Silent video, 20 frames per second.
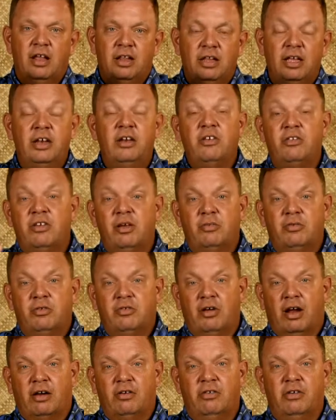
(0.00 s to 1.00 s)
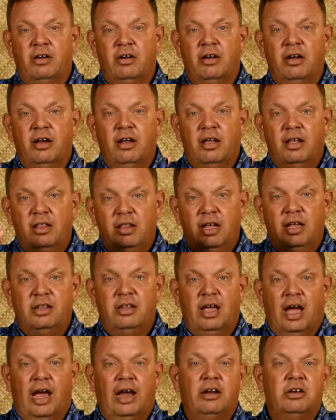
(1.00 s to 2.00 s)
leadership structure, the
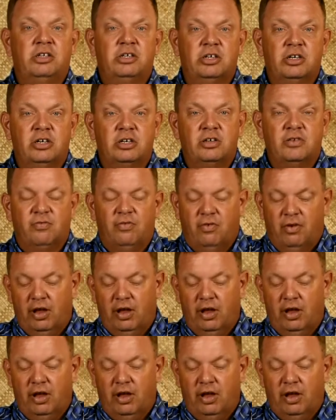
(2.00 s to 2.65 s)
entire church